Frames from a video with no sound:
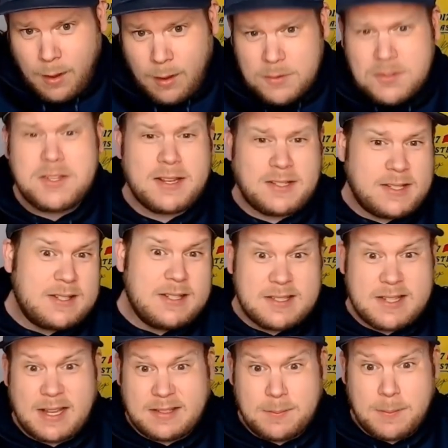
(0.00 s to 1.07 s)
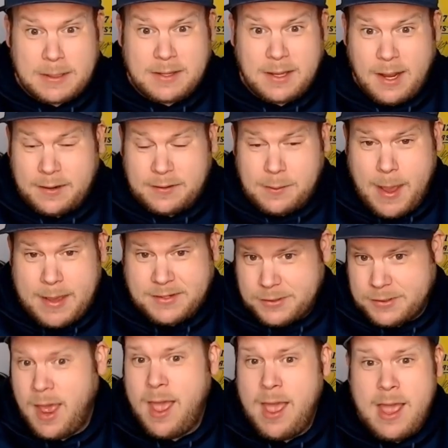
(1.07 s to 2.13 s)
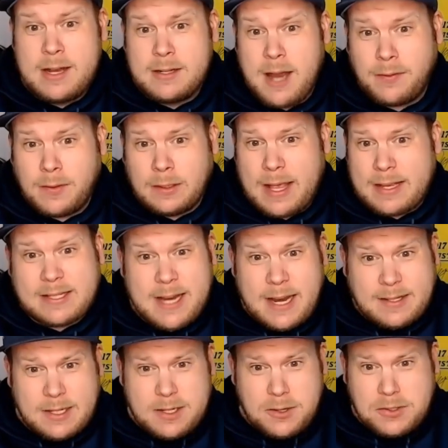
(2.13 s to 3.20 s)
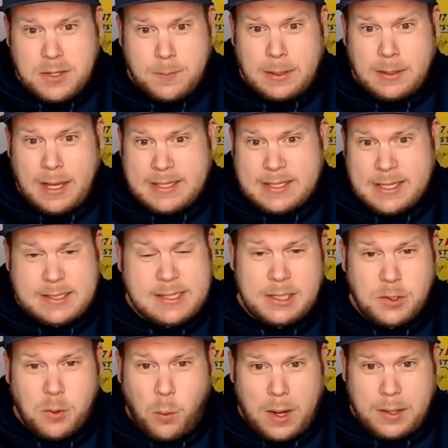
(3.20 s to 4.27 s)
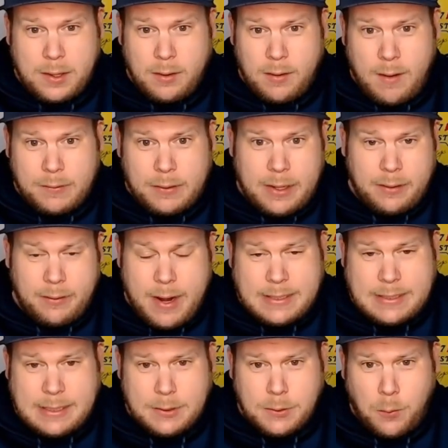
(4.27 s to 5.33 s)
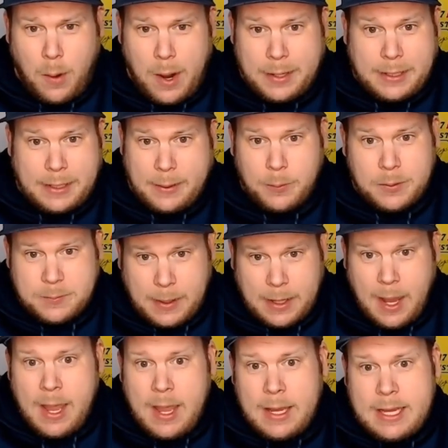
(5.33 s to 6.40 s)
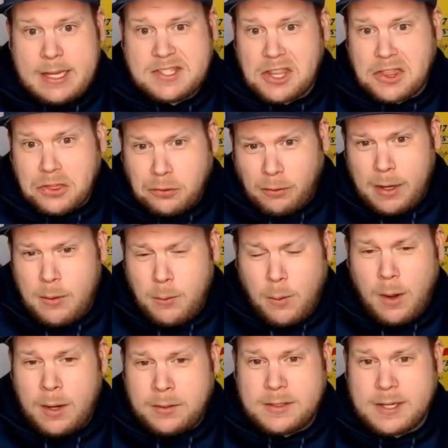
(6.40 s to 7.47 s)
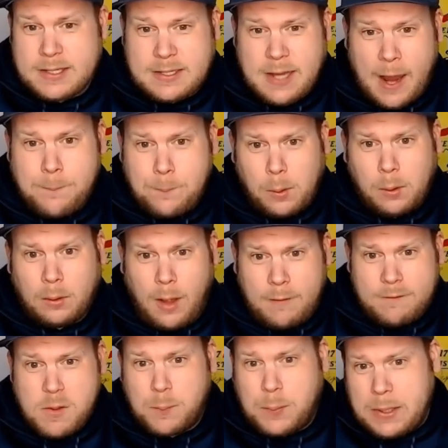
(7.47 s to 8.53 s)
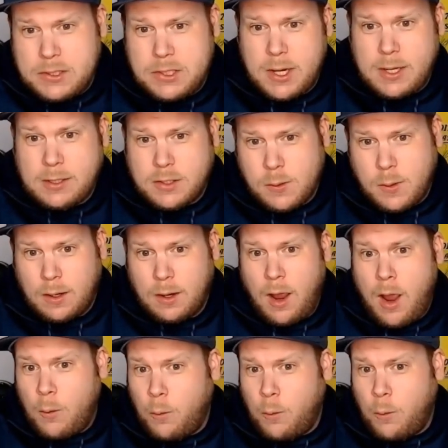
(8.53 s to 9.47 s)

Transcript: It's nice to see Stenson make the cut at the Masters. Nonetheless, Stenson used to be like 16-1 here every year, 18-1, and it would be, he's the three-wood disciple of the PGA Tour.